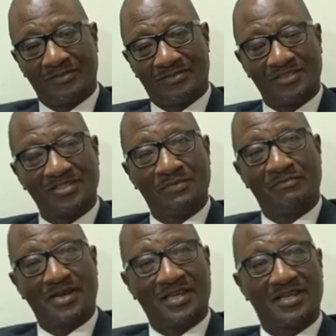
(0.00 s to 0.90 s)
tracing
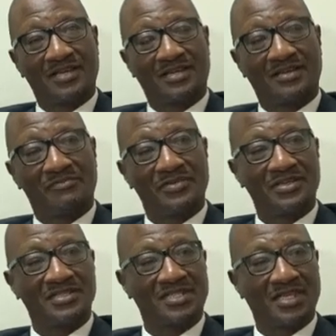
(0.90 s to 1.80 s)
back,
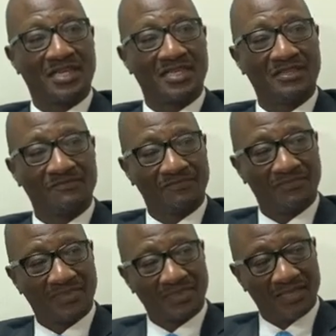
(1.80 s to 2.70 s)
been taking
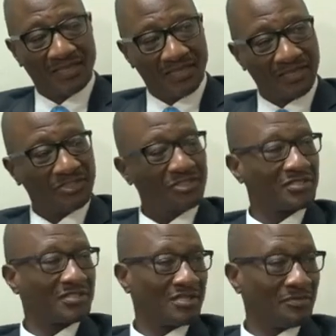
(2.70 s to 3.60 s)
each
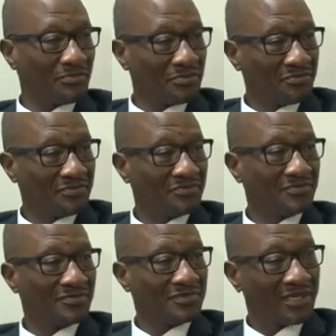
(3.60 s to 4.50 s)
step
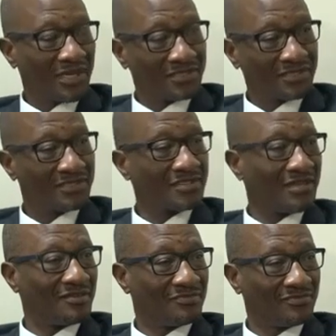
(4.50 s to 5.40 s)
at a
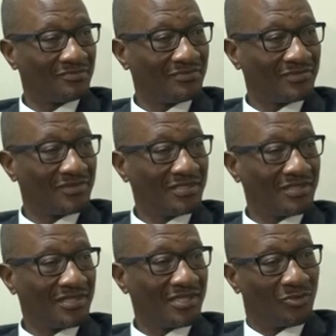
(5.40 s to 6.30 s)
time.
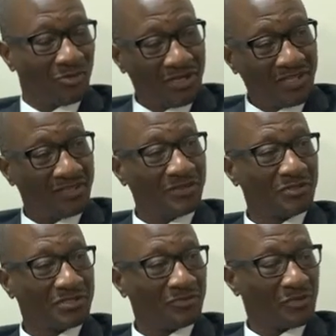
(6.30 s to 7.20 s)
And when in
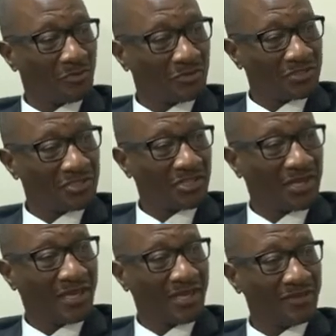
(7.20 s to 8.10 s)
whatever
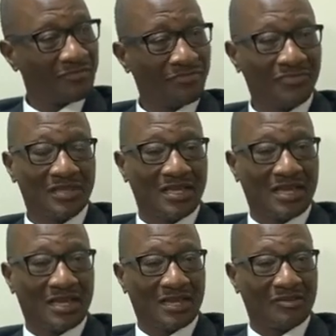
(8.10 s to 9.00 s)
position I am,
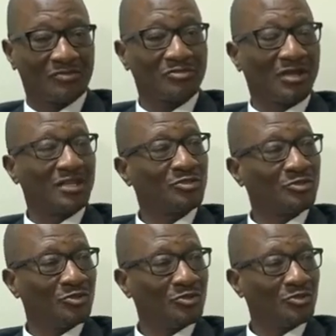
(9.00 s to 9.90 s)
I've tried
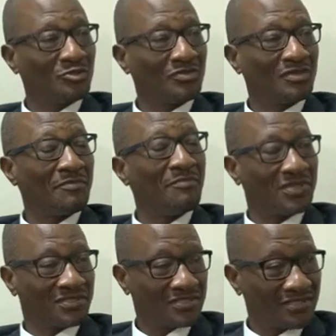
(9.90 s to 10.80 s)
to do the
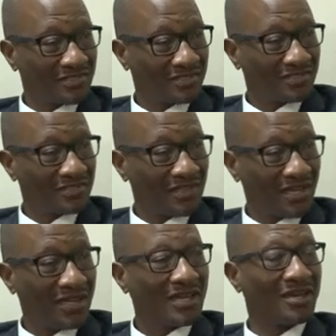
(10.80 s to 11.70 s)
best
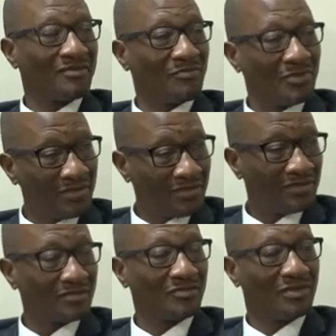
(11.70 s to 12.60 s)
I can be,
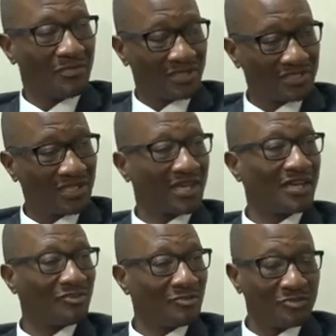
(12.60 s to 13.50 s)
the best I
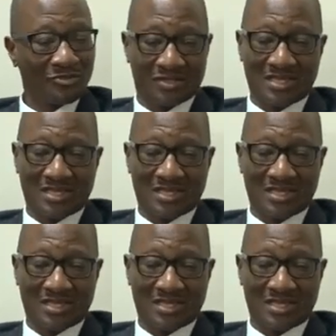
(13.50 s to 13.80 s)
can do.